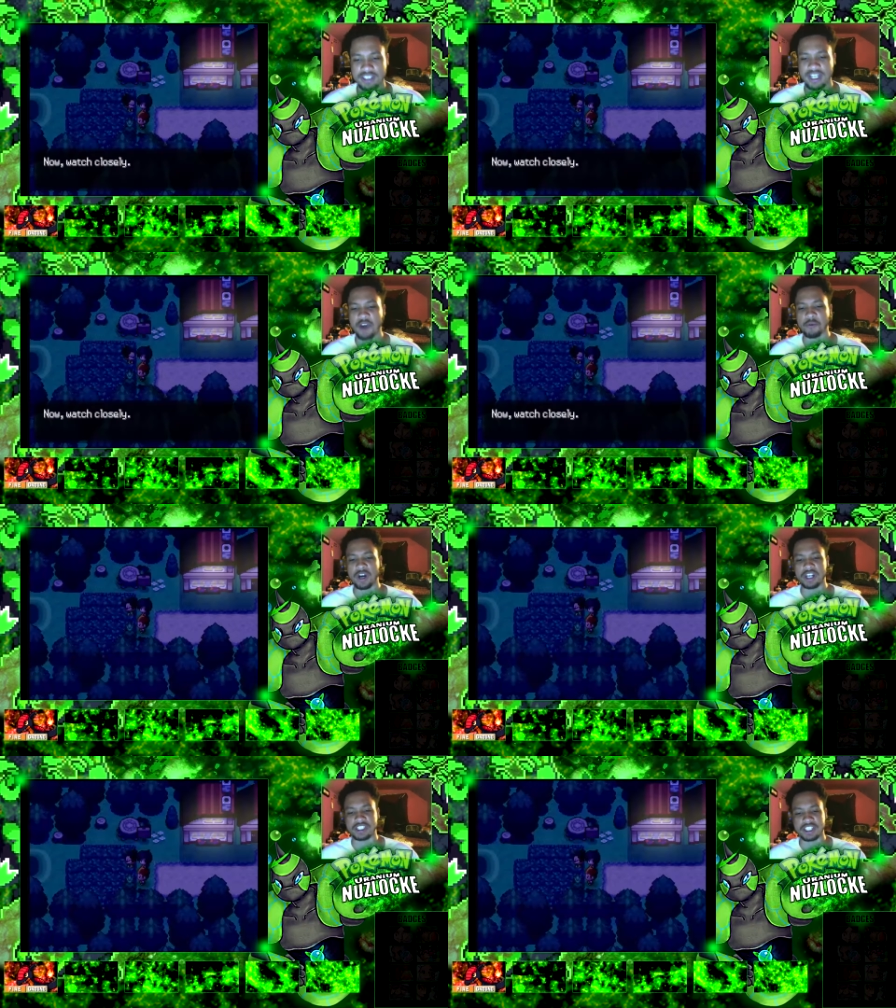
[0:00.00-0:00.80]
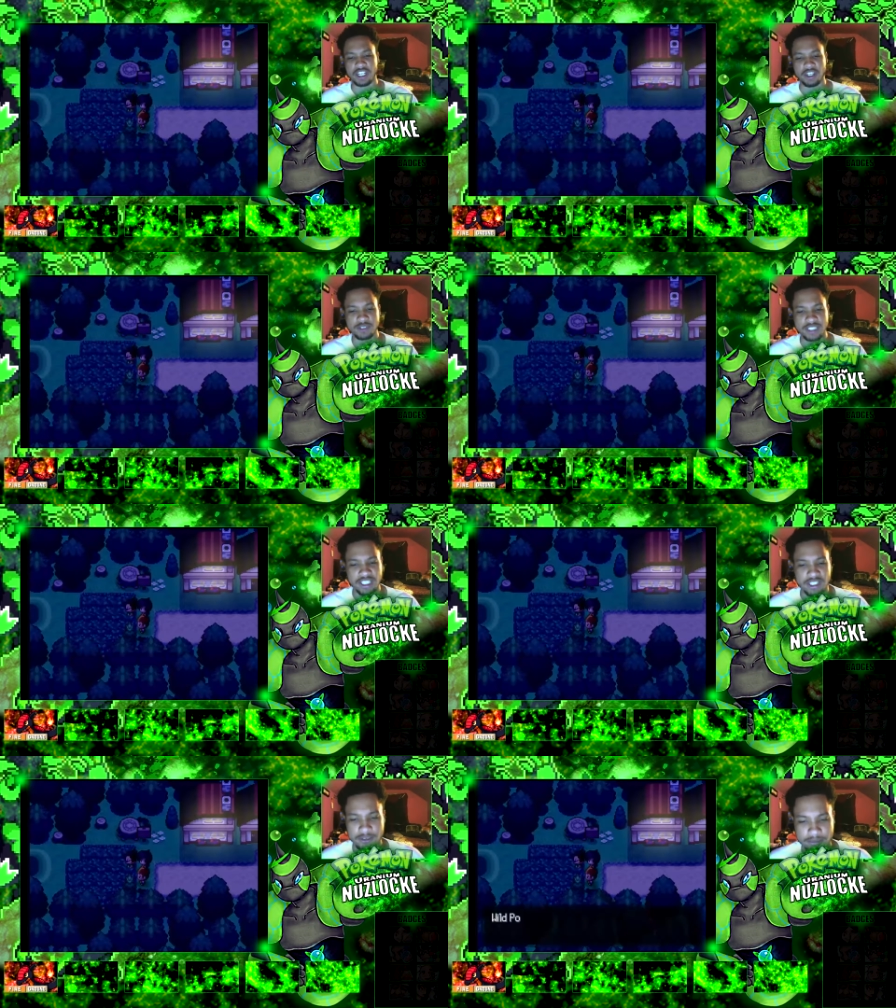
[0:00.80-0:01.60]
Now watch closely.
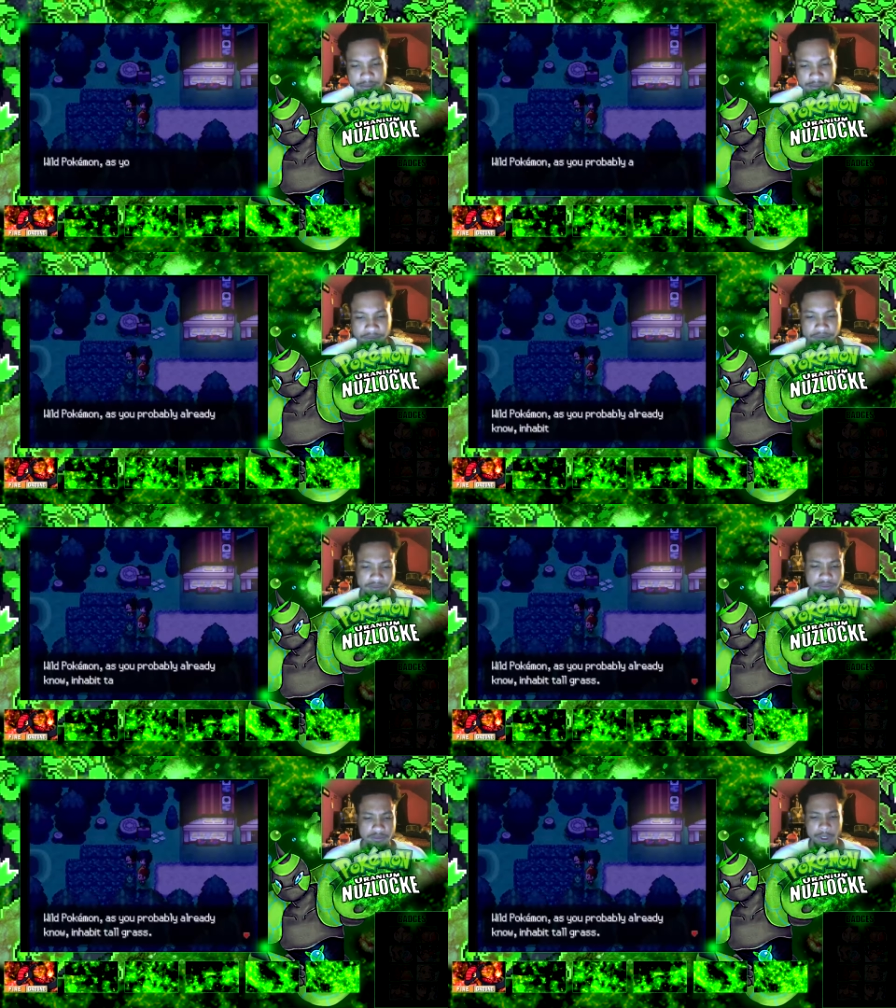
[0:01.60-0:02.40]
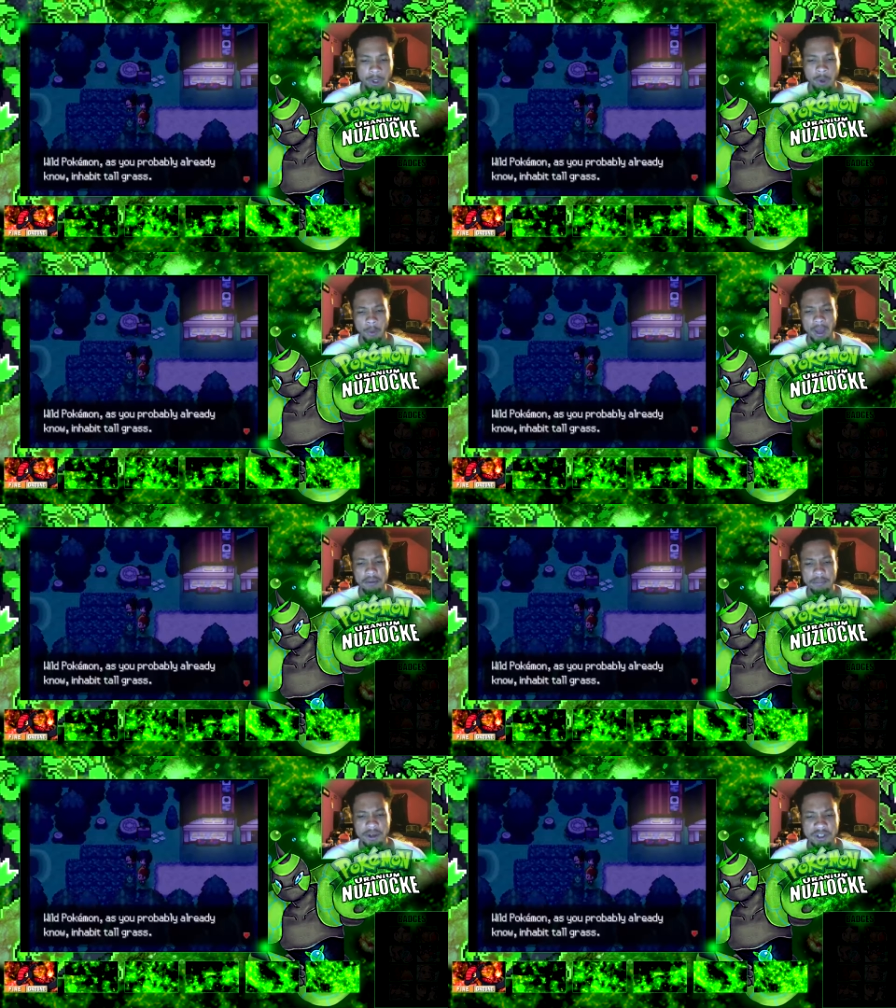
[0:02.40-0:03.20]
Wild
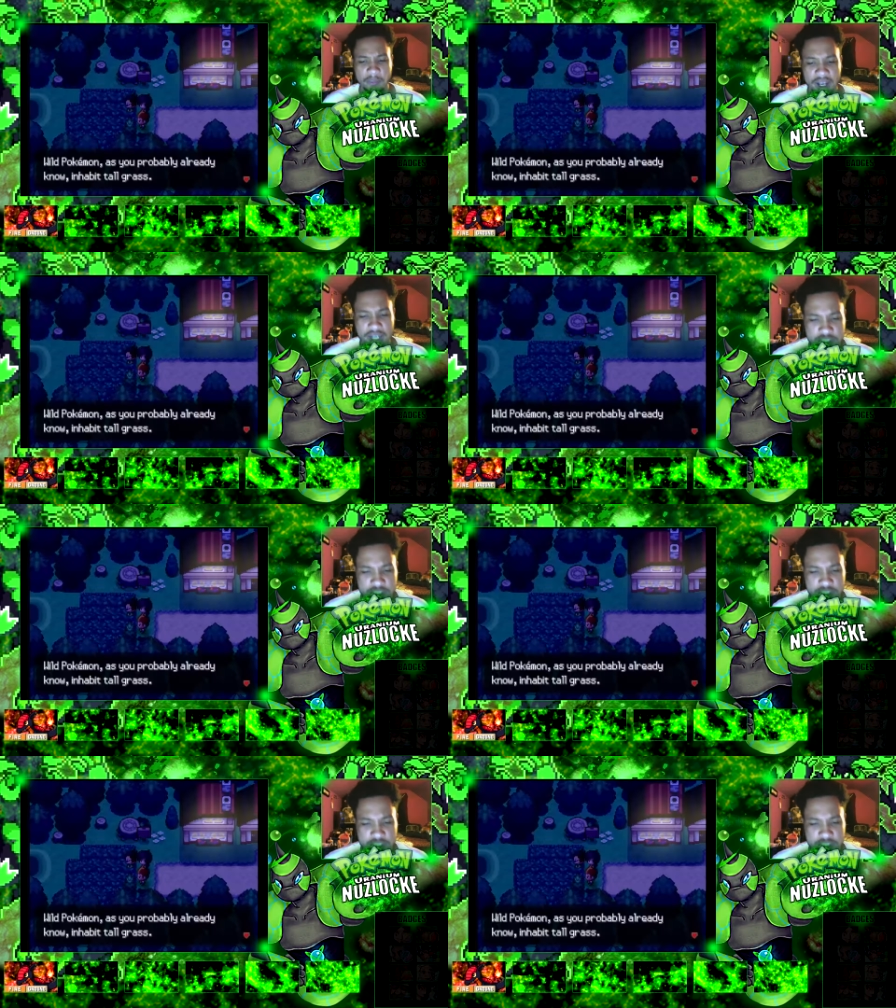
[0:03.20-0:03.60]
Pokemon, as you